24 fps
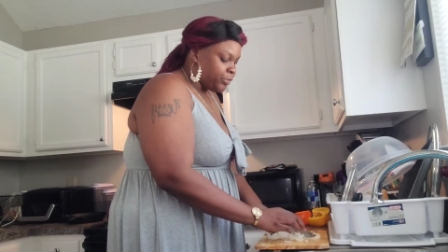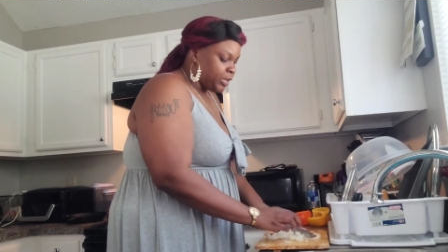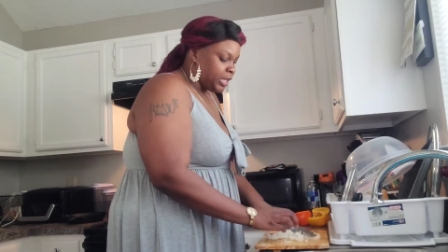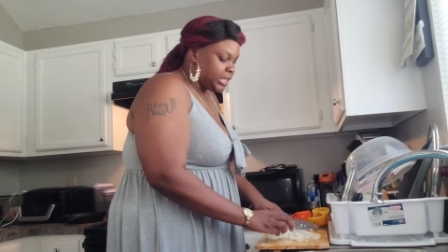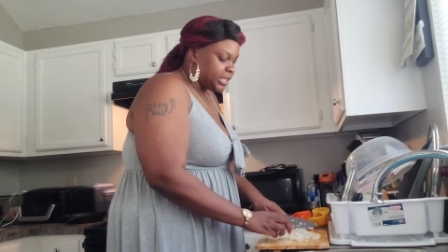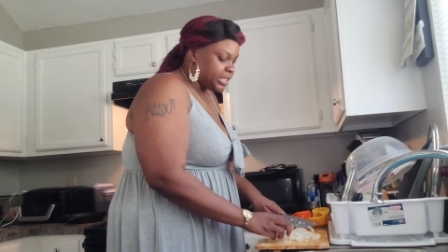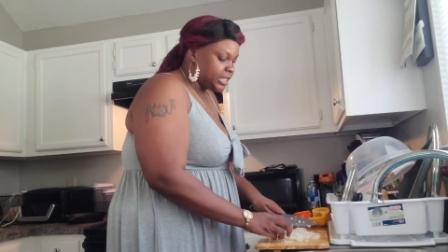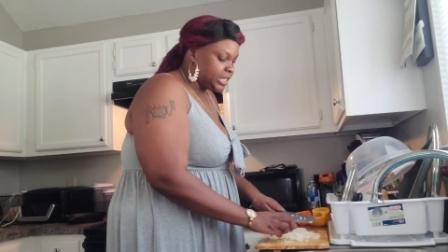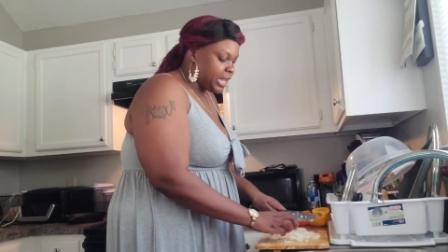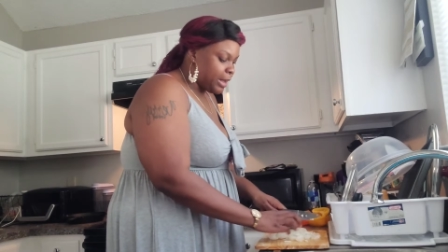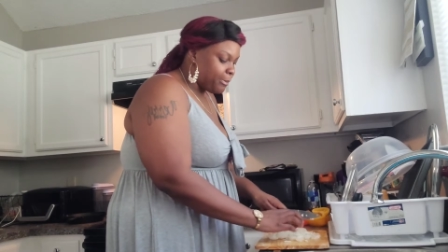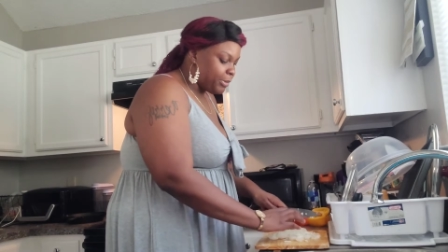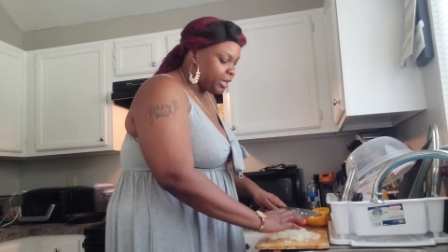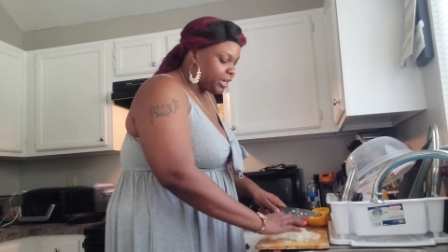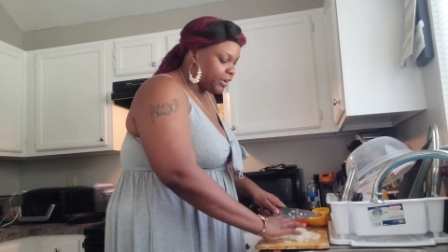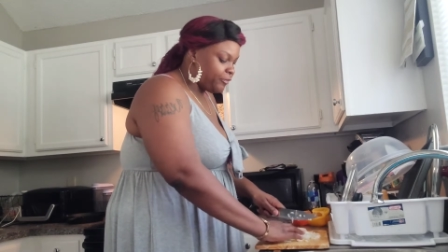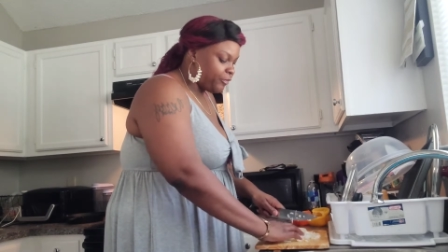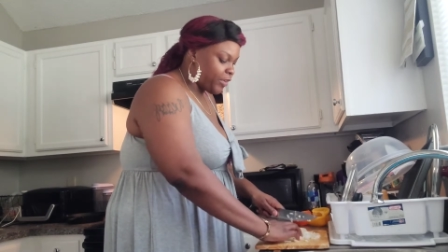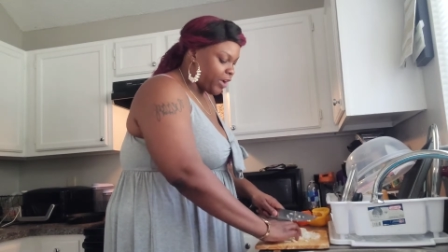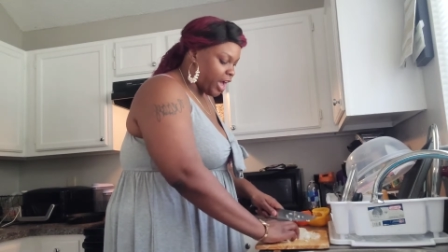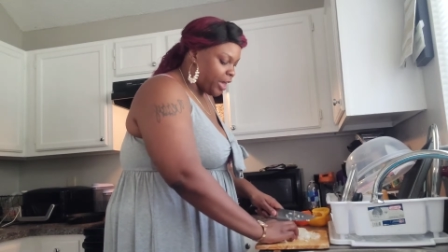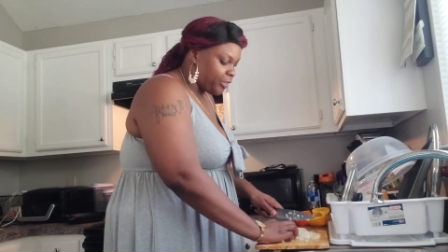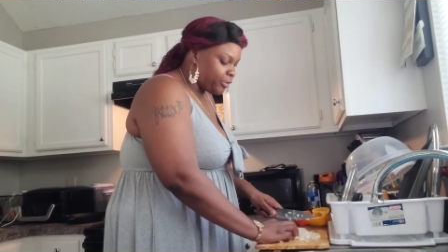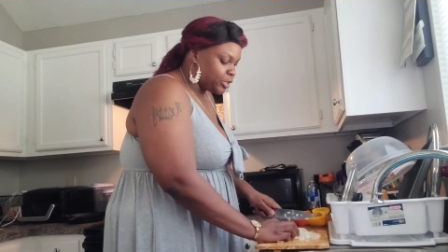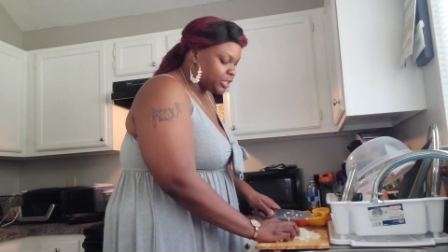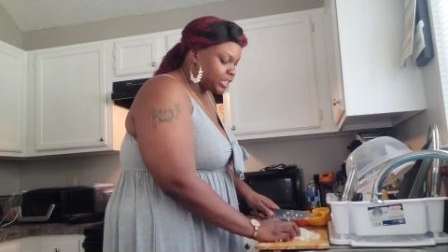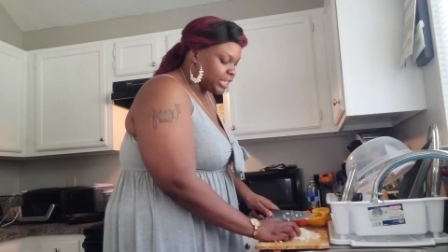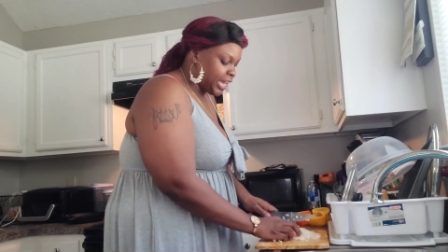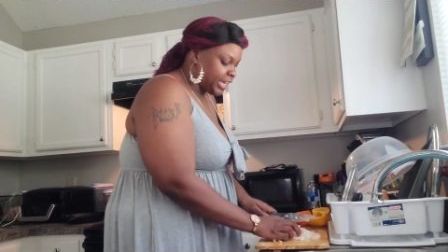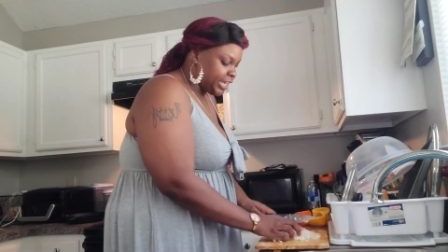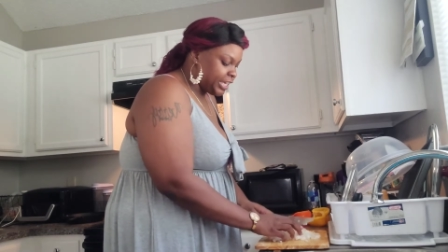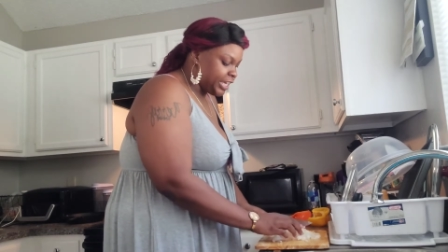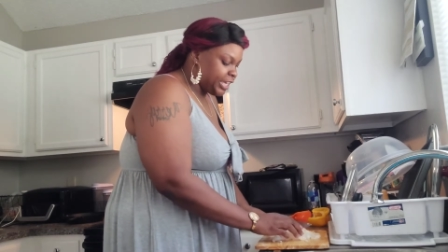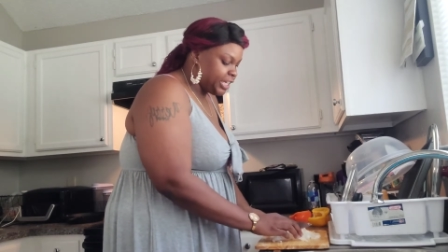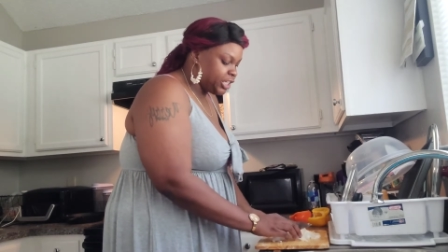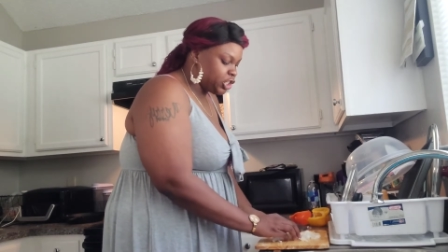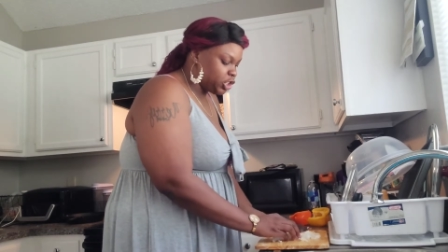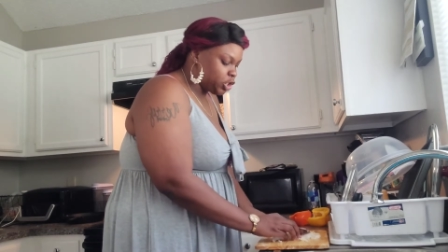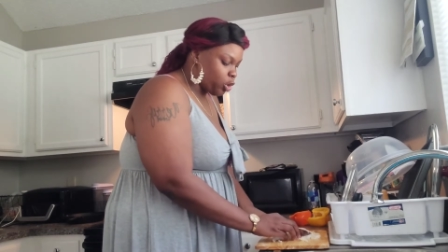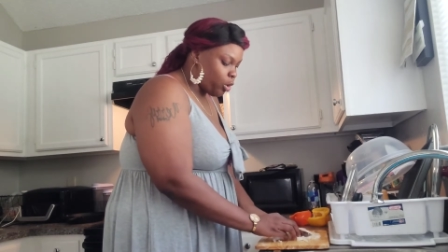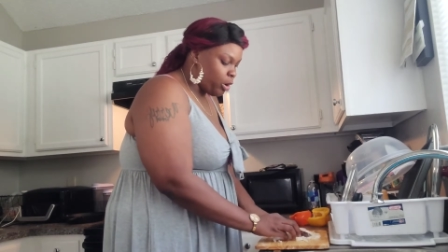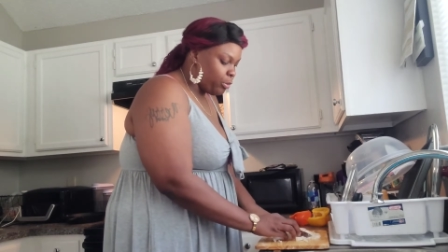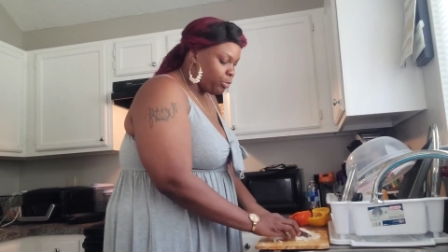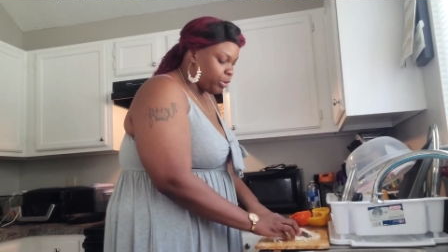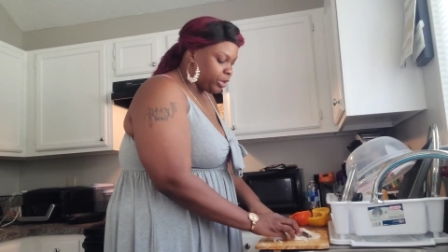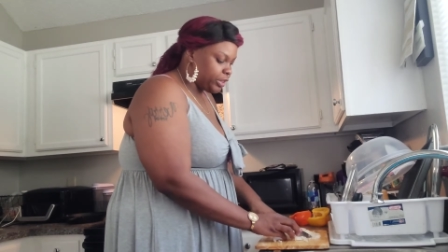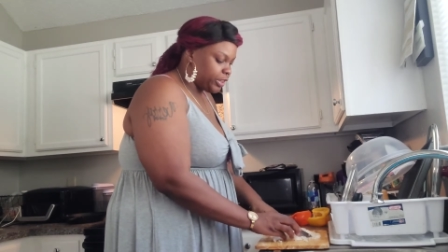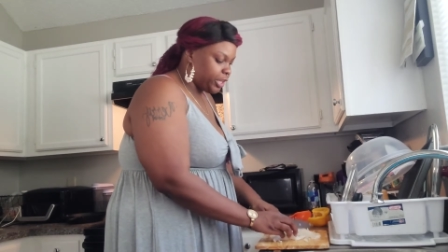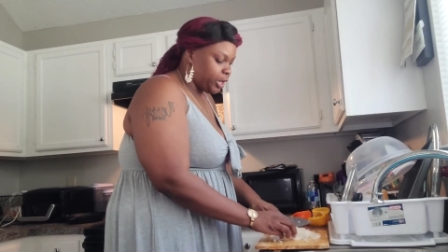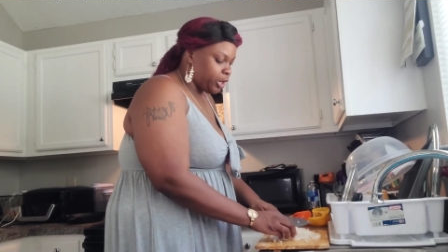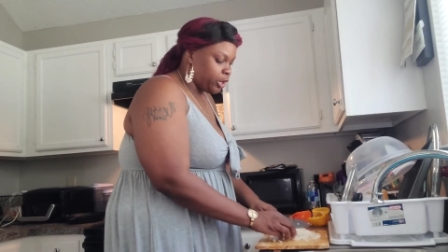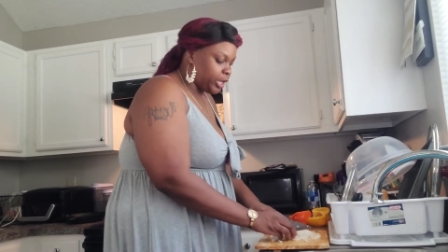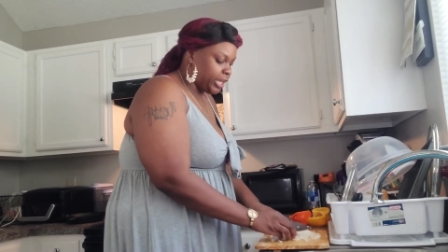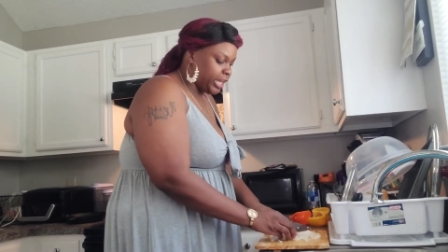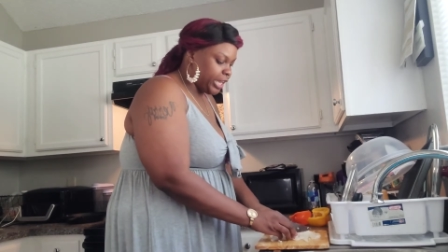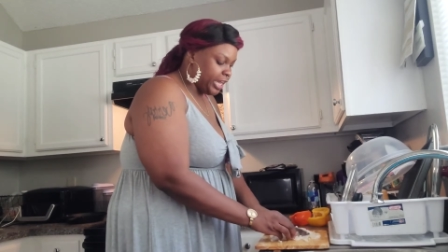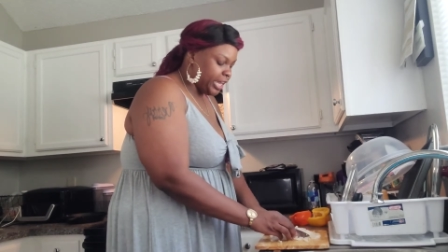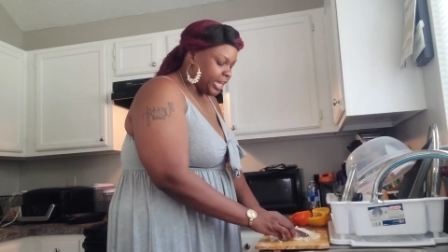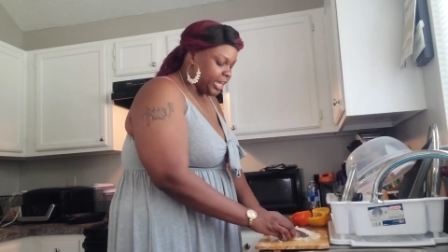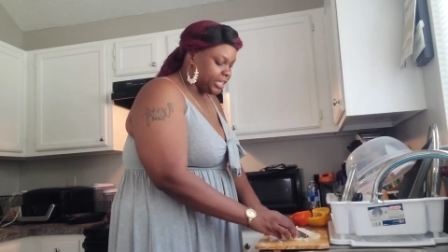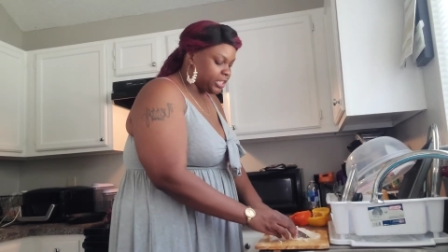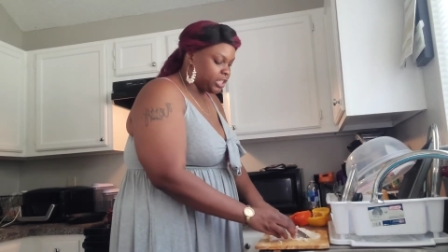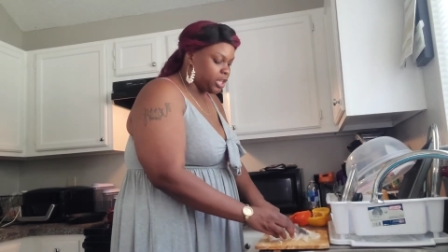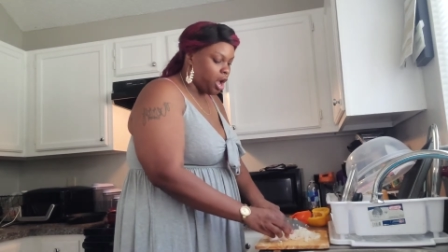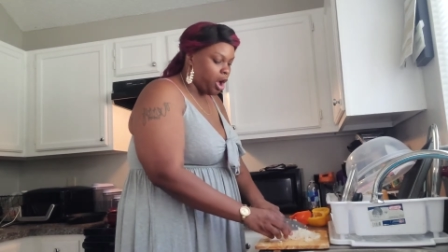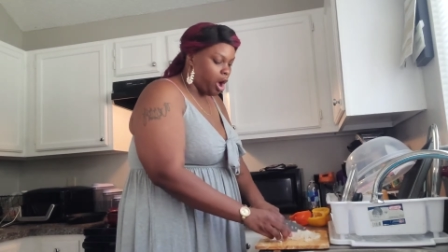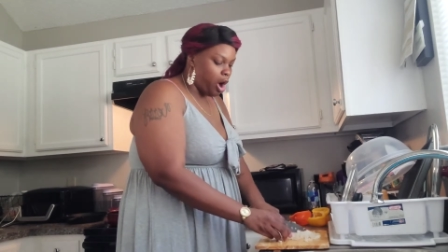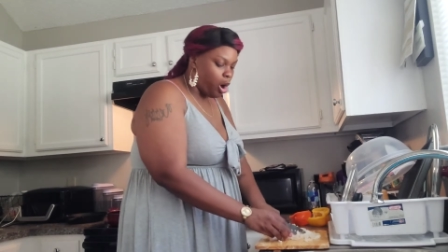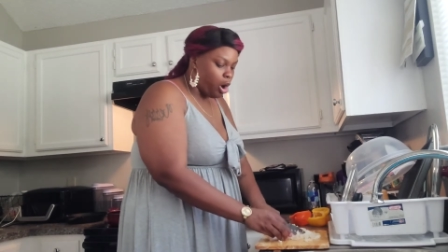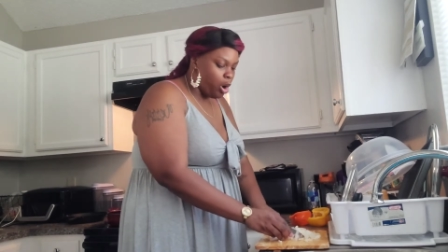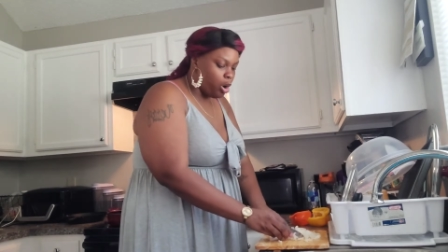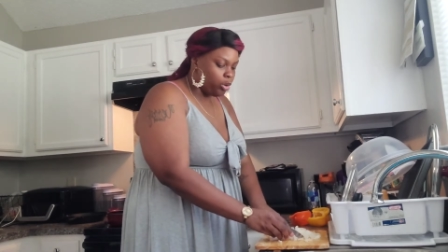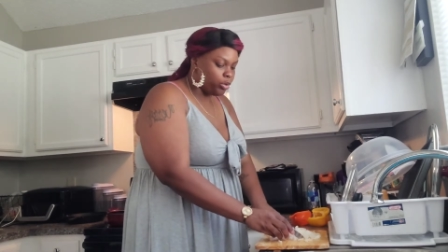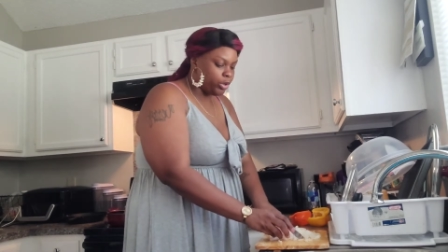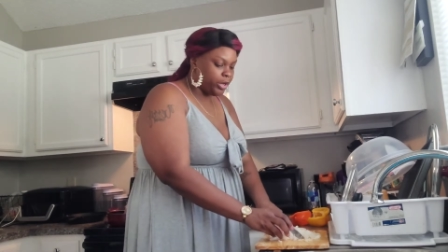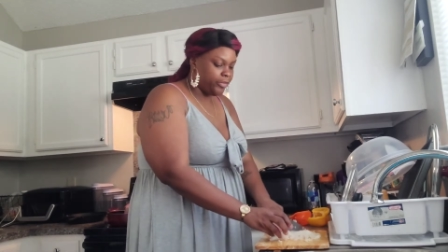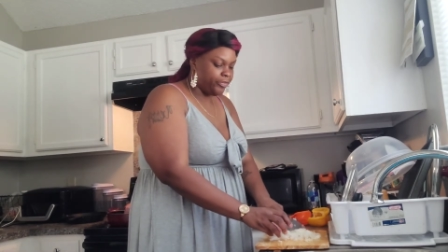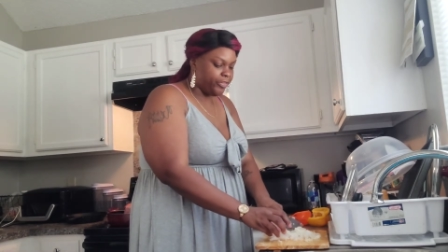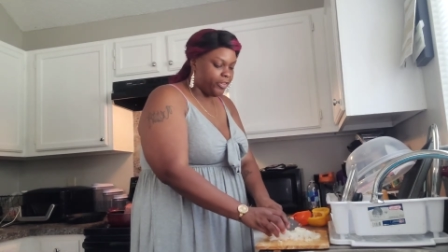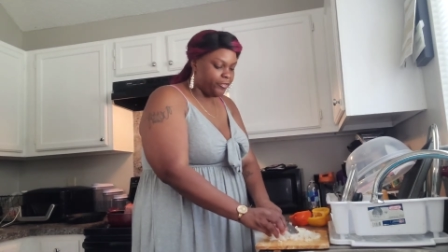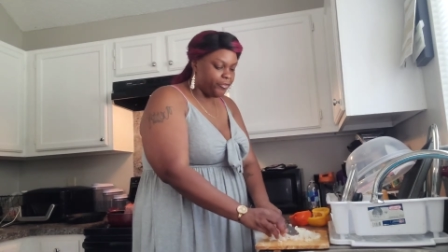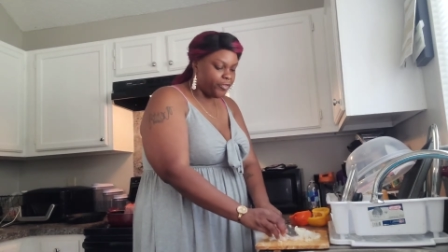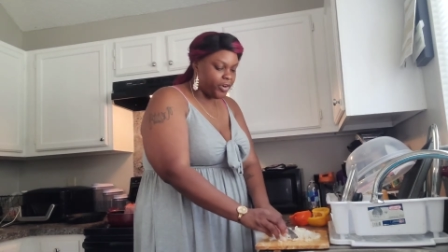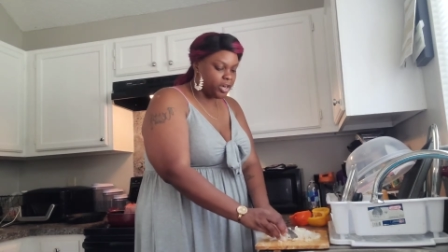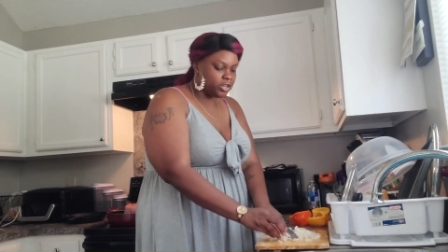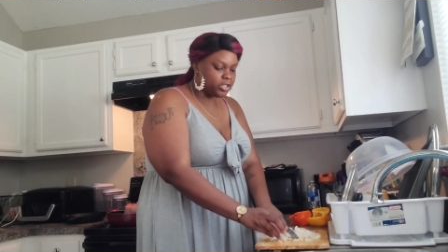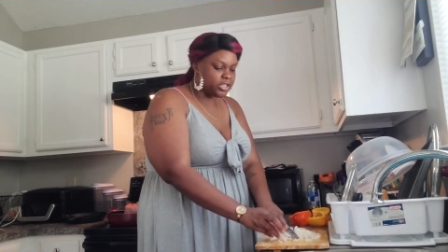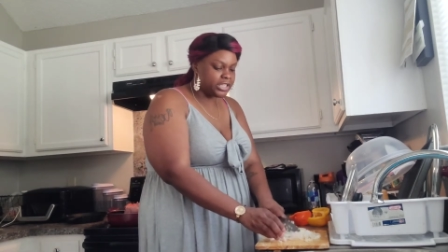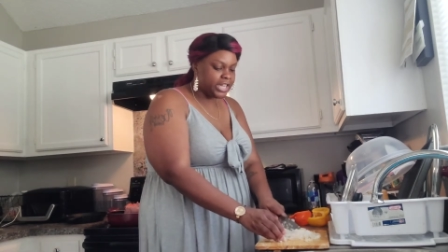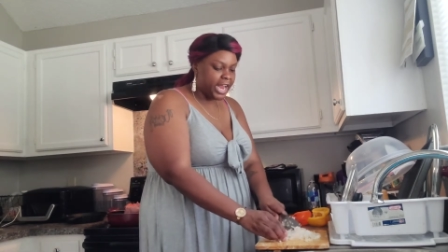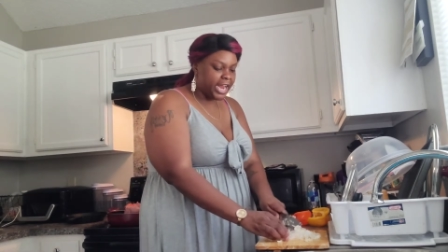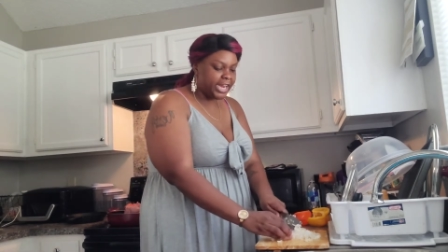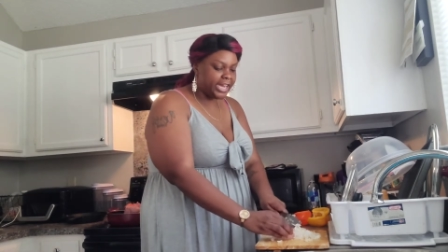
some of the fathers that did show up with their kids on the first day.